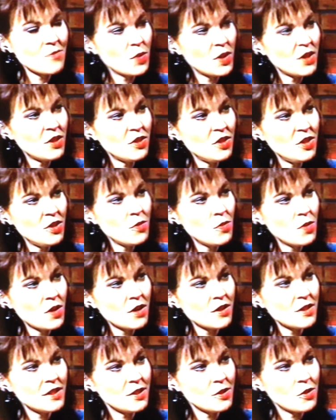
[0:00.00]
of where you
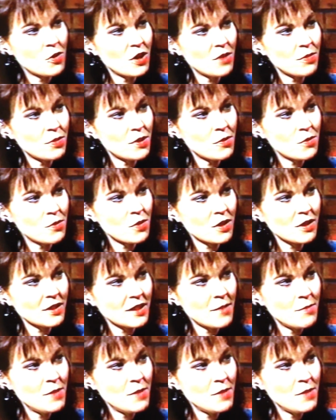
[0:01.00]
were in the corporate world.